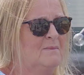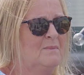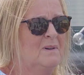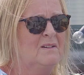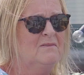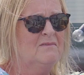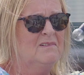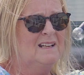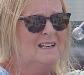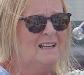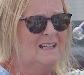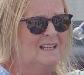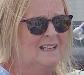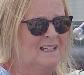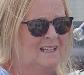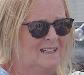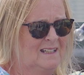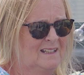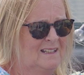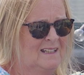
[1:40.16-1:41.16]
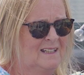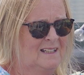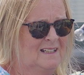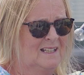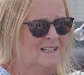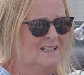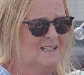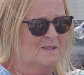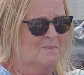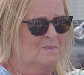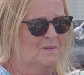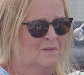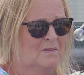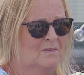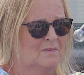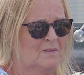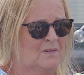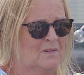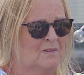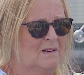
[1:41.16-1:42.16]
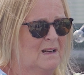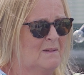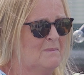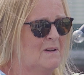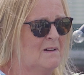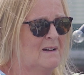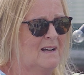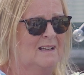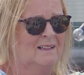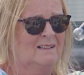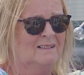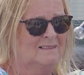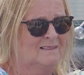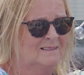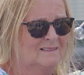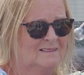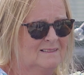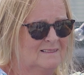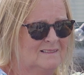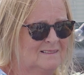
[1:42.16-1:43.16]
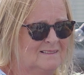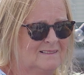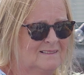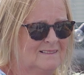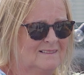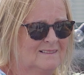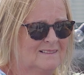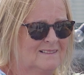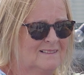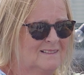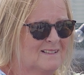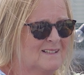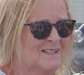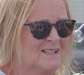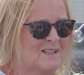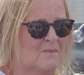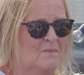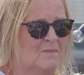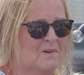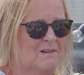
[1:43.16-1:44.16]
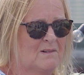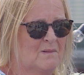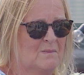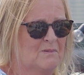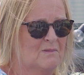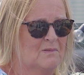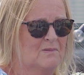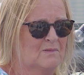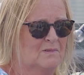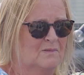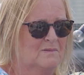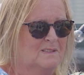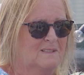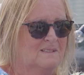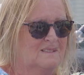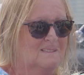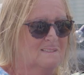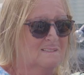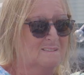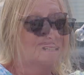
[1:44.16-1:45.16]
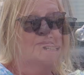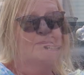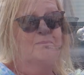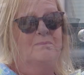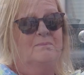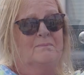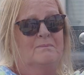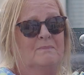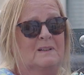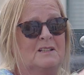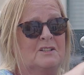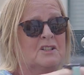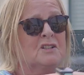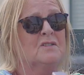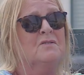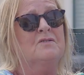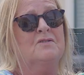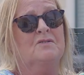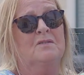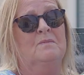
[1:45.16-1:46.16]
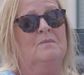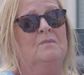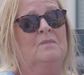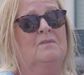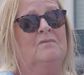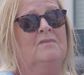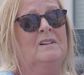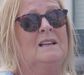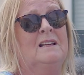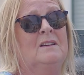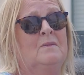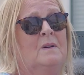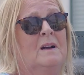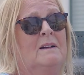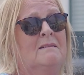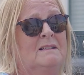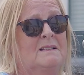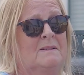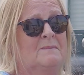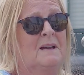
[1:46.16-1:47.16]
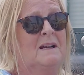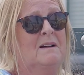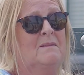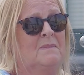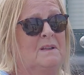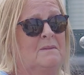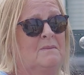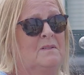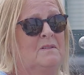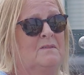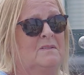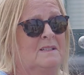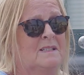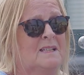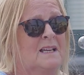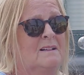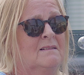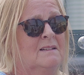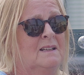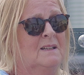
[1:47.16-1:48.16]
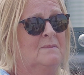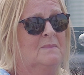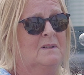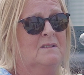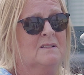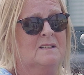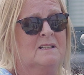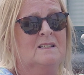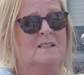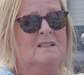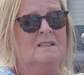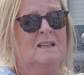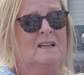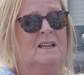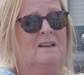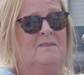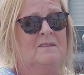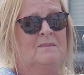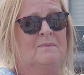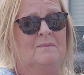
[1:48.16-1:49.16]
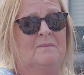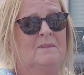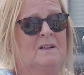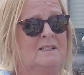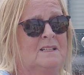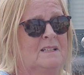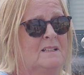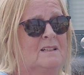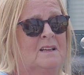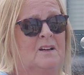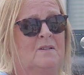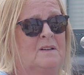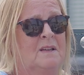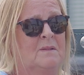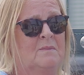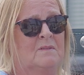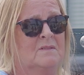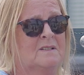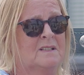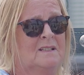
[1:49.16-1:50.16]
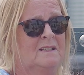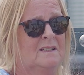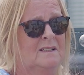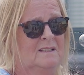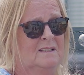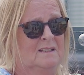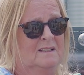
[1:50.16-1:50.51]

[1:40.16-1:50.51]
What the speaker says: am I really in Eastbourne, or am I somewhere abroad? My children were really worried about me moving down here because I didn't know anybody.